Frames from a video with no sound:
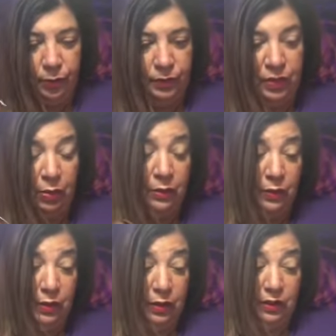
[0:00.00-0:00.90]
Some,
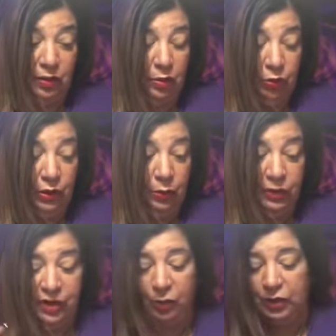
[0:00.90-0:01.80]
so you're dealing
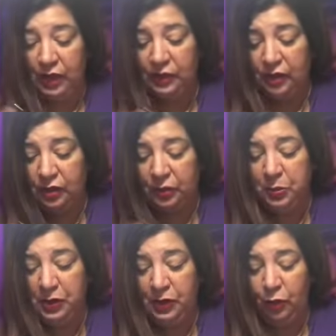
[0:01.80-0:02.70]
with someone that is not
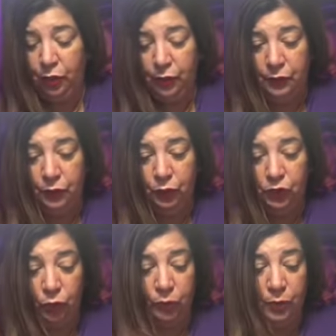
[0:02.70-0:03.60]
speaking, or
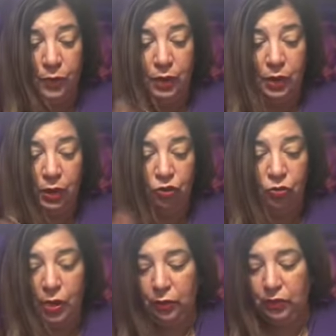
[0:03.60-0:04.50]
confused, or cut
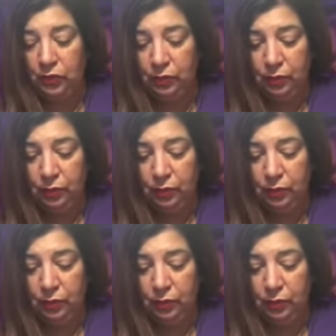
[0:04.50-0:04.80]
you out.